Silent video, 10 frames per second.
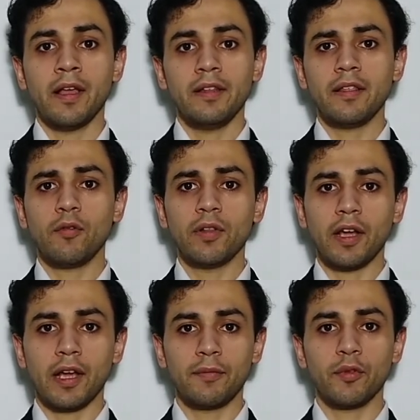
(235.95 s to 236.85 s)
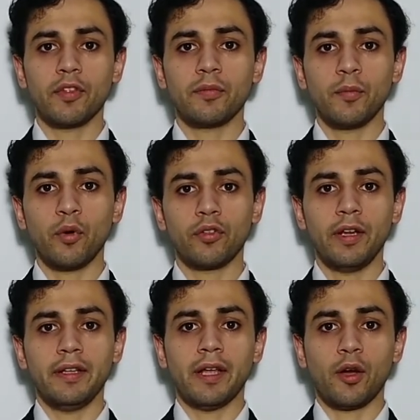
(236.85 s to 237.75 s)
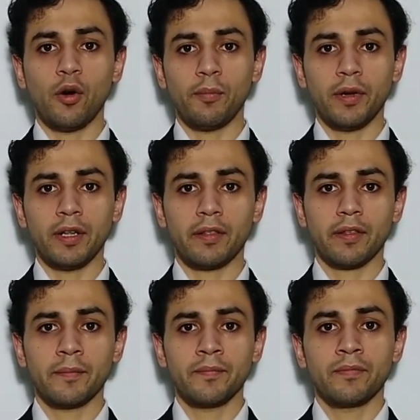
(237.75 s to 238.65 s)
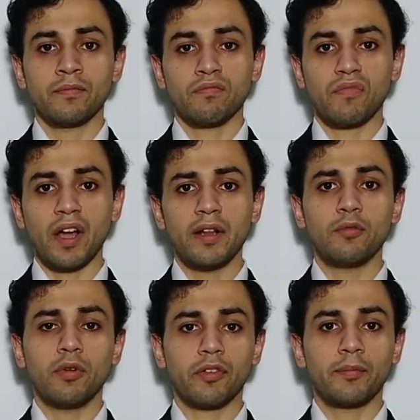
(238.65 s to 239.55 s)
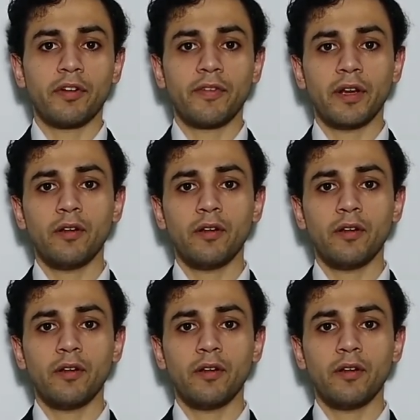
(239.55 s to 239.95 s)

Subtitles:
This one I have used it mostly in the companies and it works perfectly